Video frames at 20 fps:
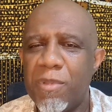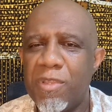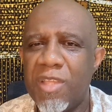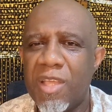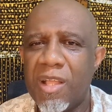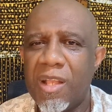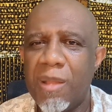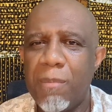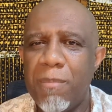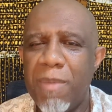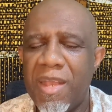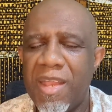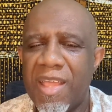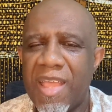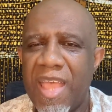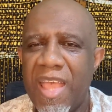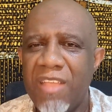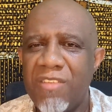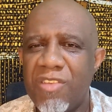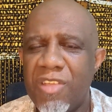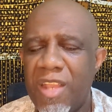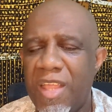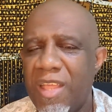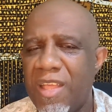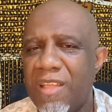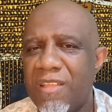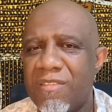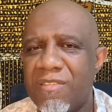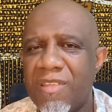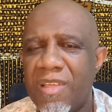particular medication
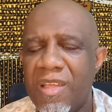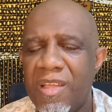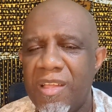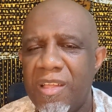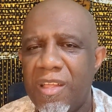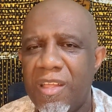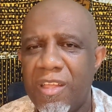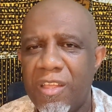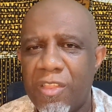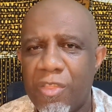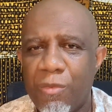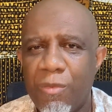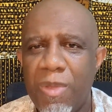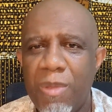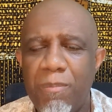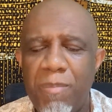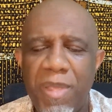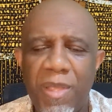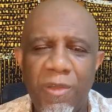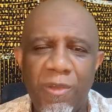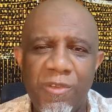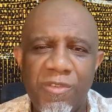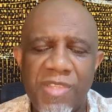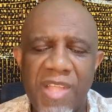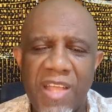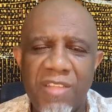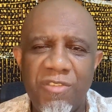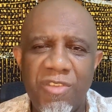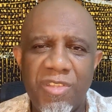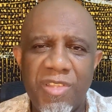is. It's 3 pills
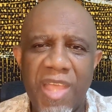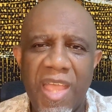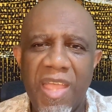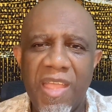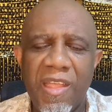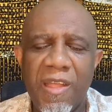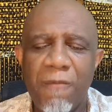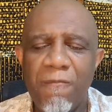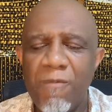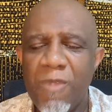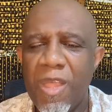that you take.